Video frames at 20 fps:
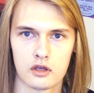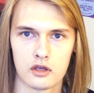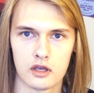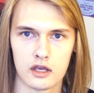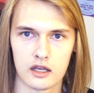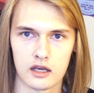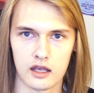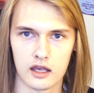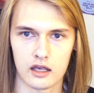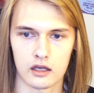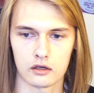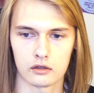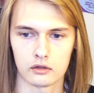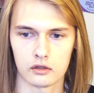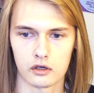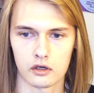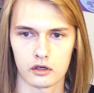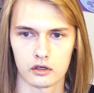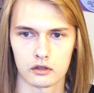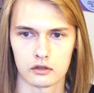in
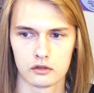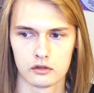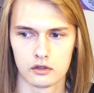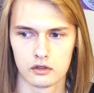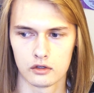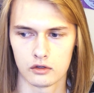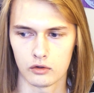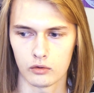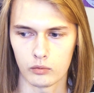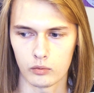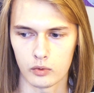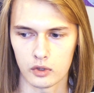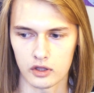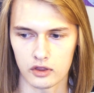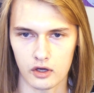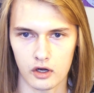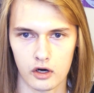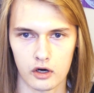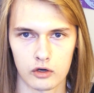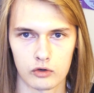analog with
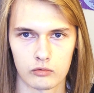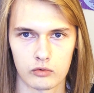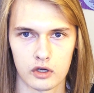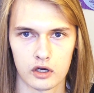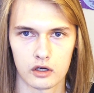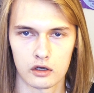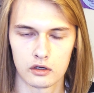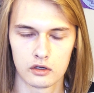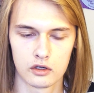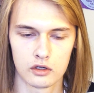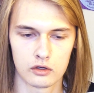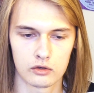hardware,